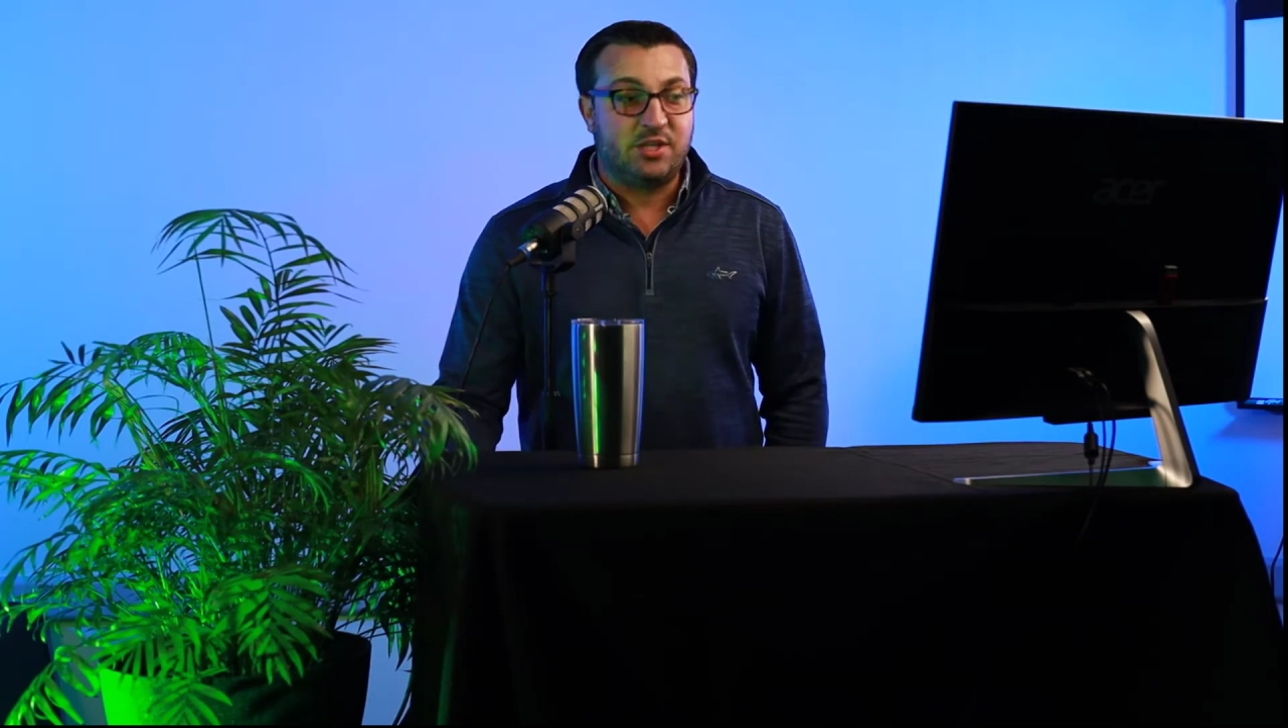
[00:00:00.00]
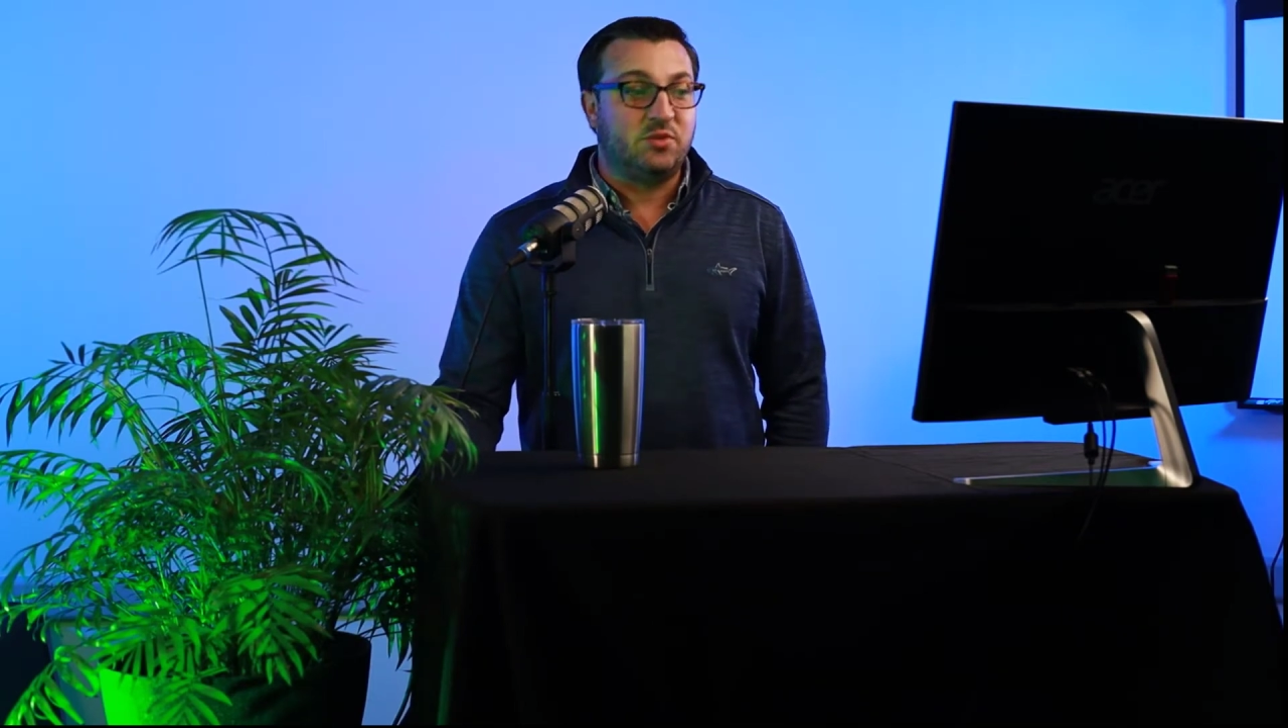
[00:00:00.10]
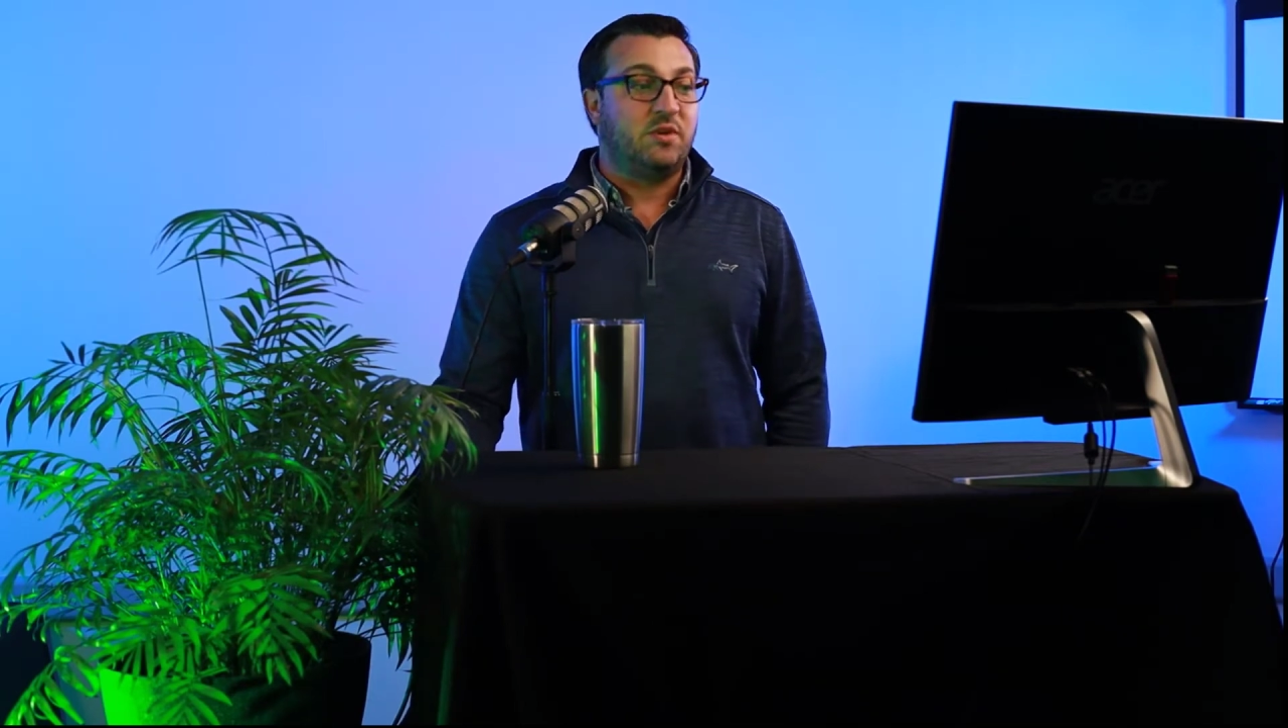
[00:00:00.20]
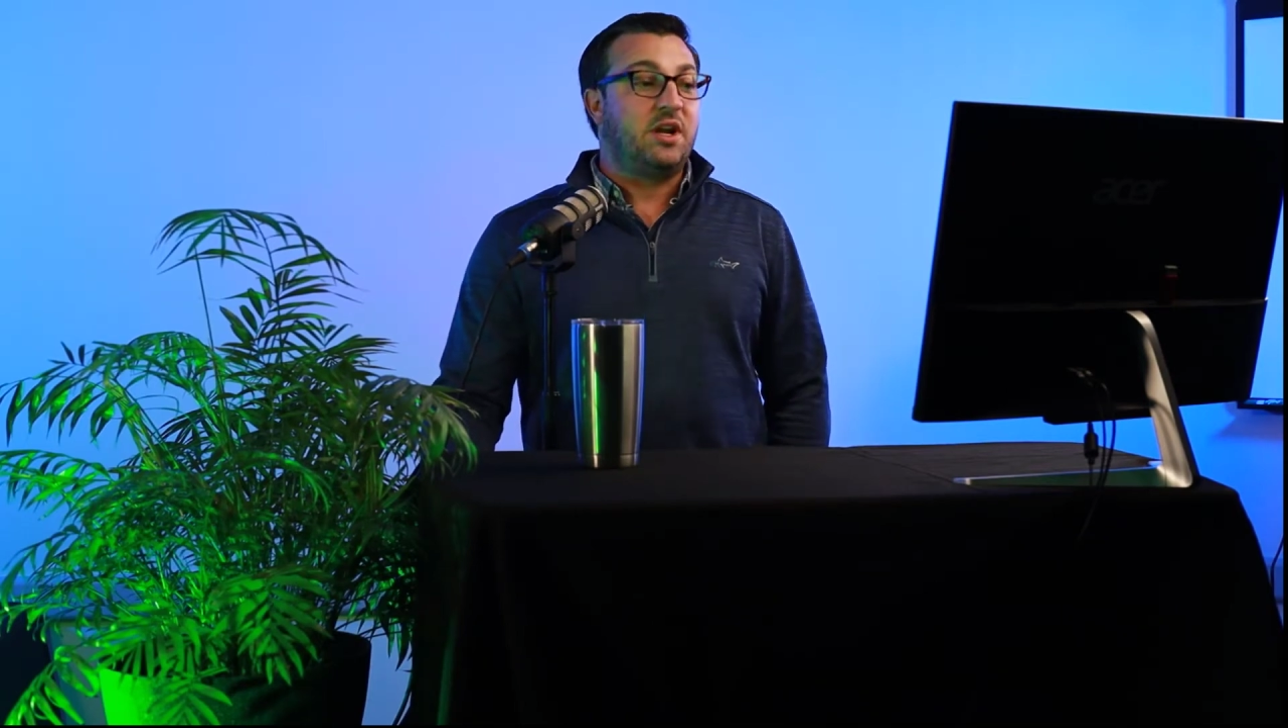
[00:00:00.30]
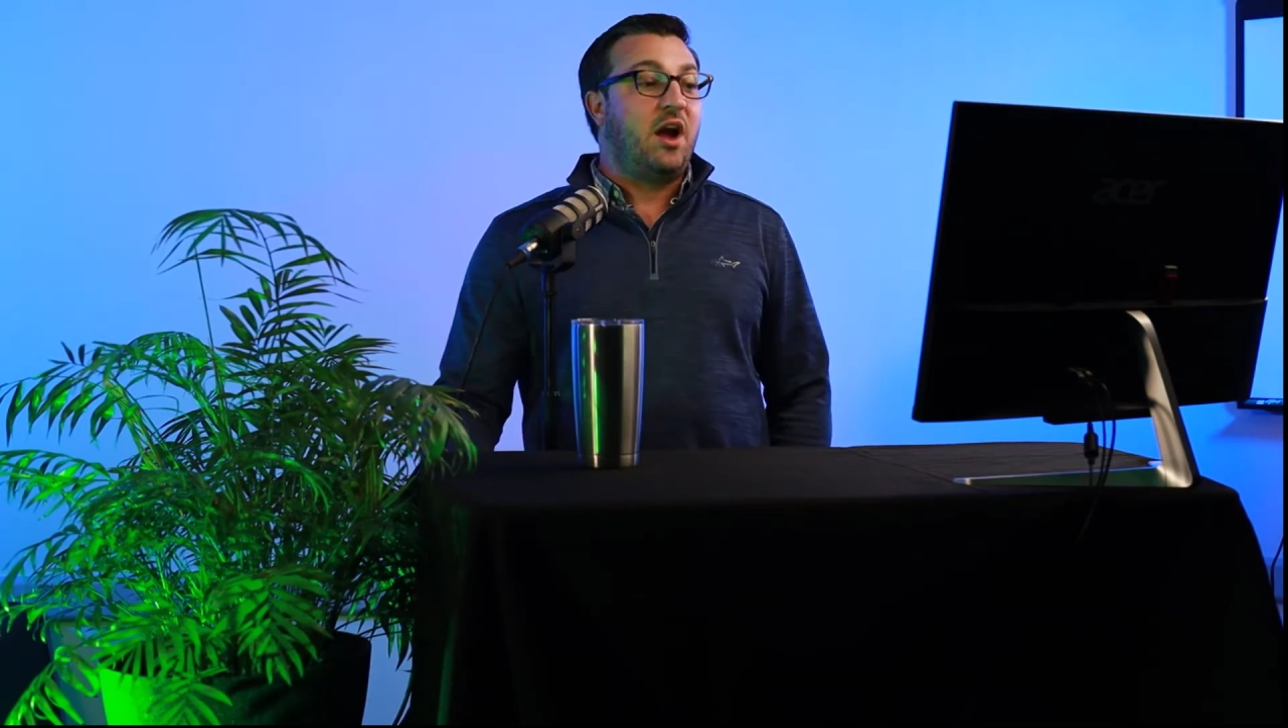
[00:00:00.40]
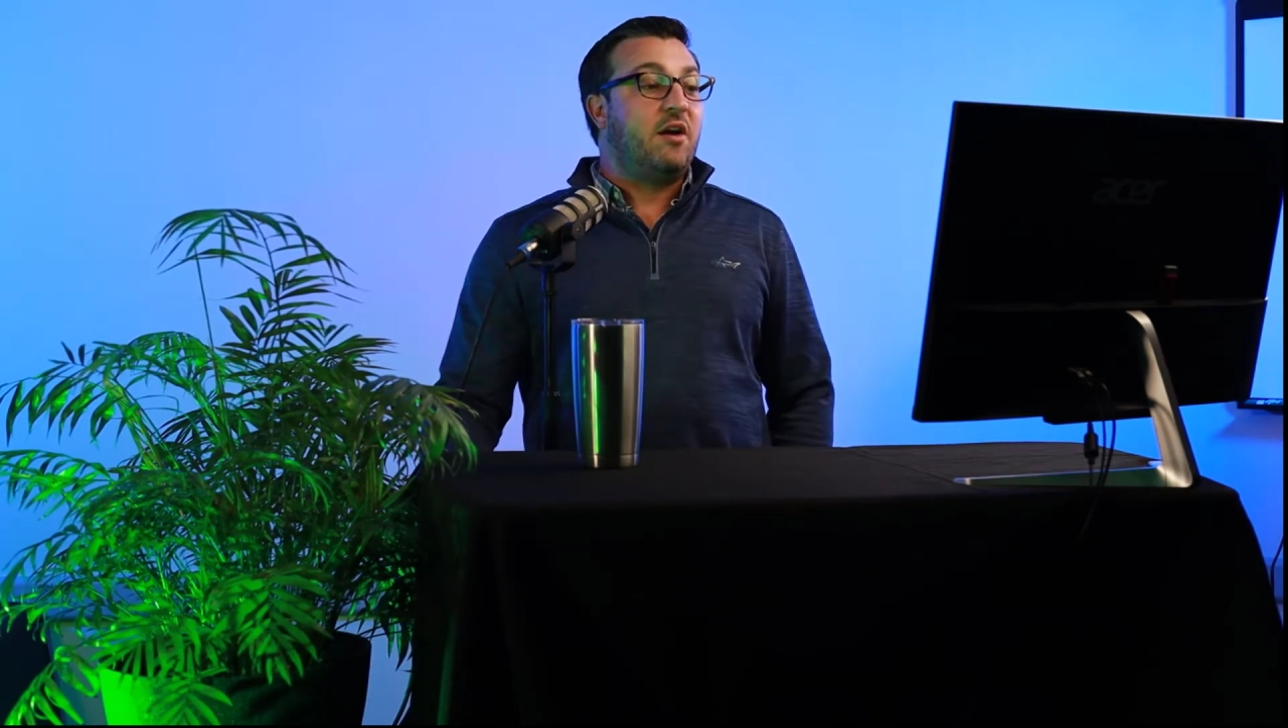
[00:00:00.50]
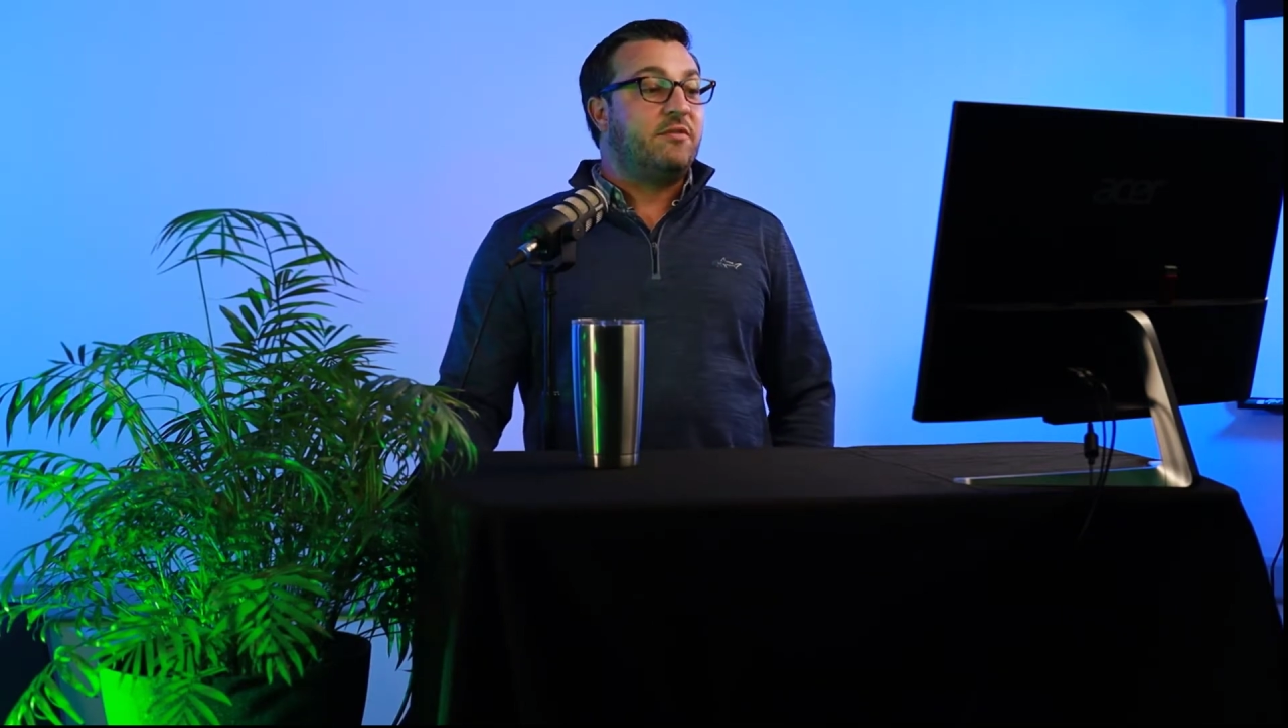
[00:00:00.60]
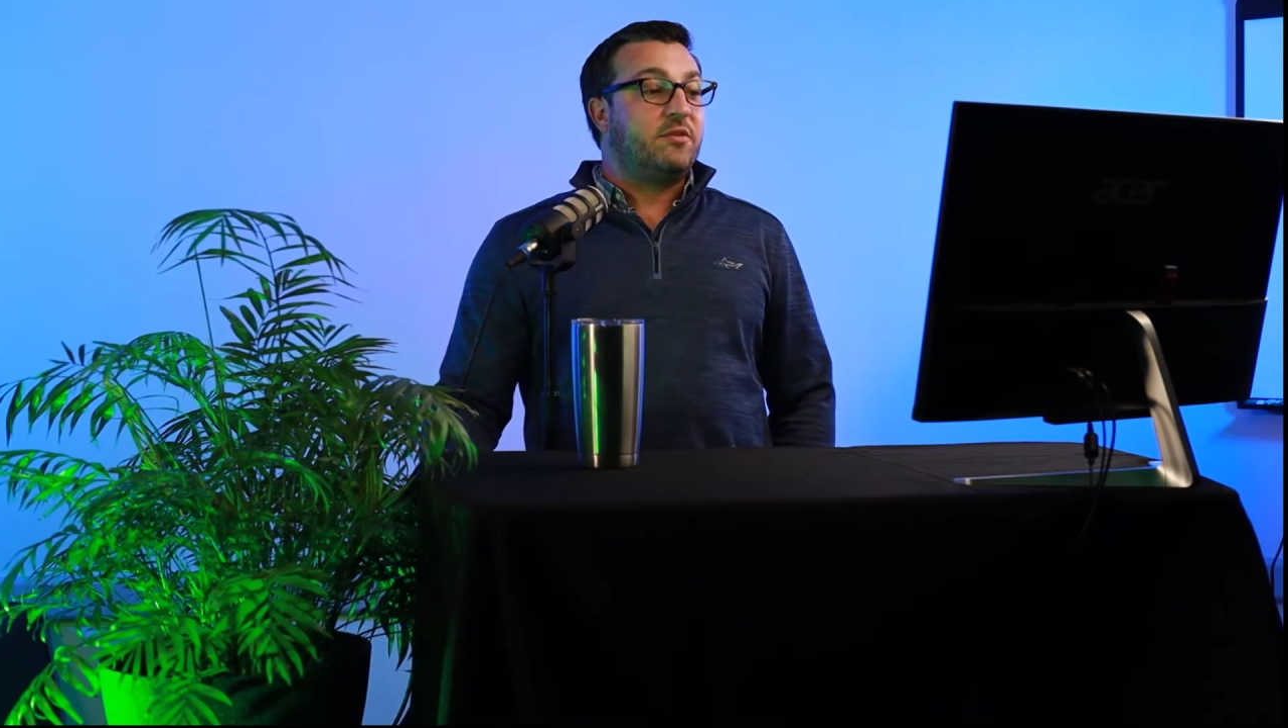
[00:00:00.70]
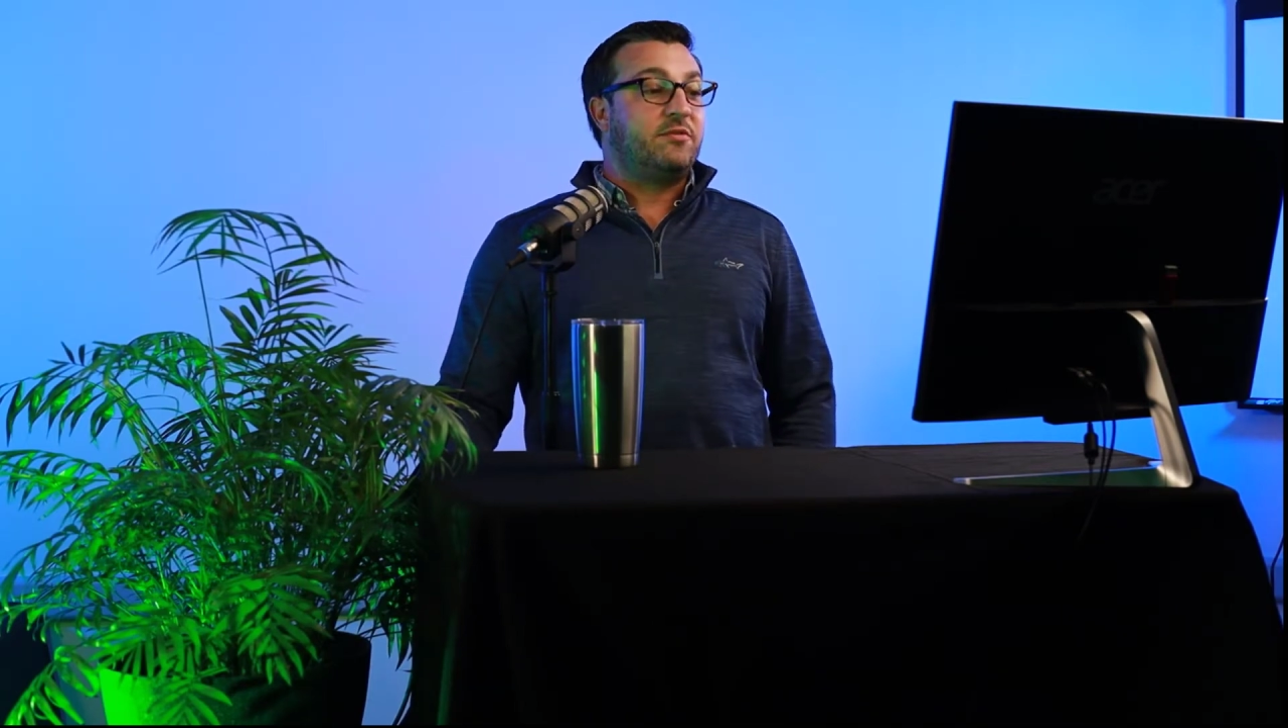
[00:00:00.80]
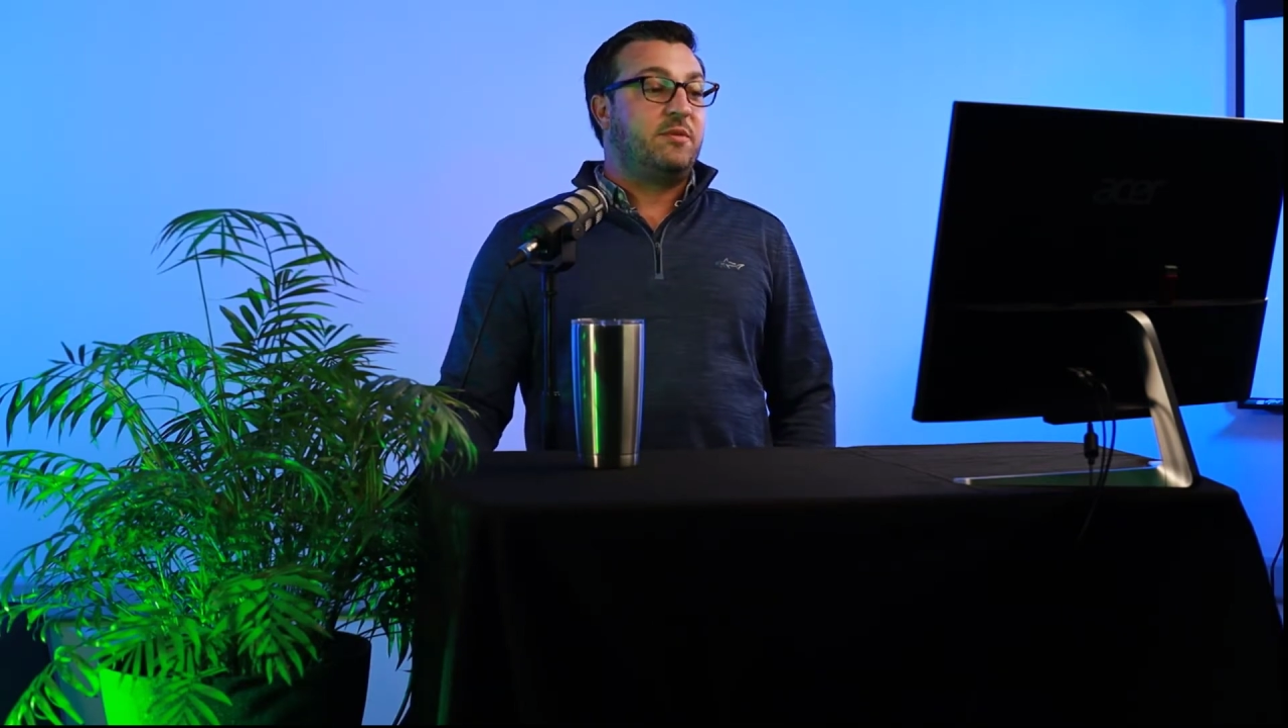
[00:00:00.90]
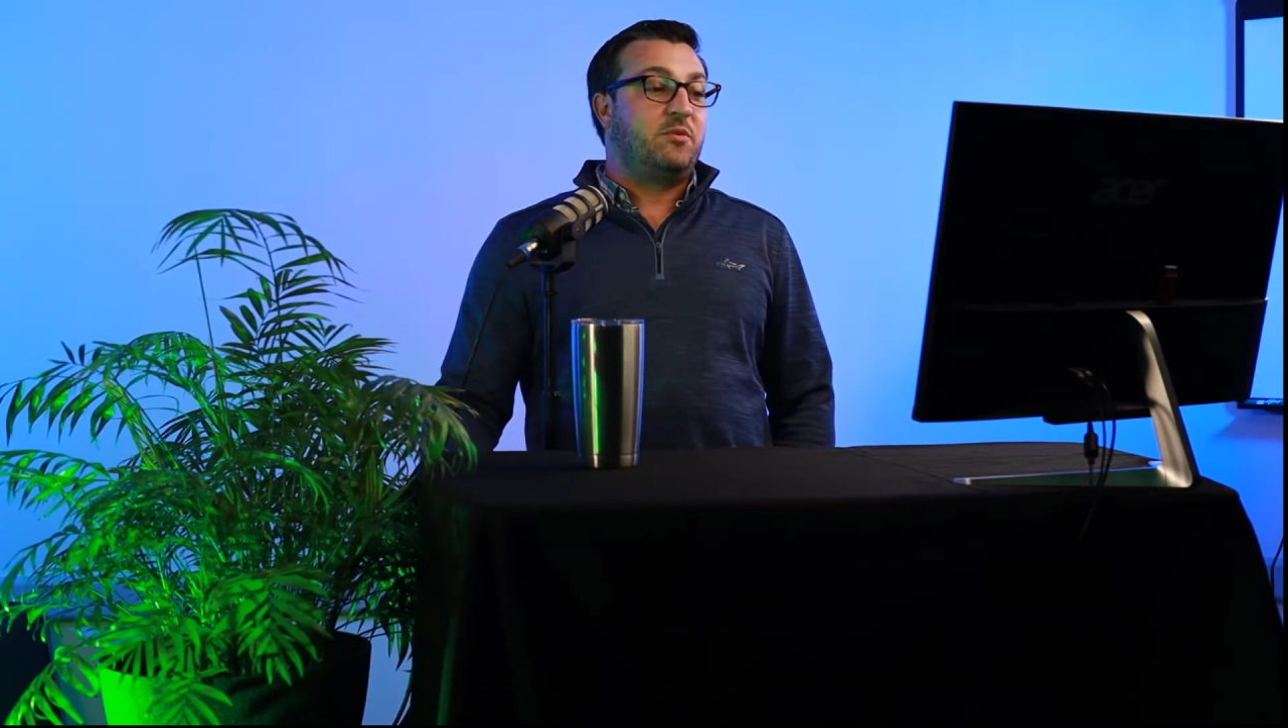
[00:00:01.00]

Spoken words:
recover from a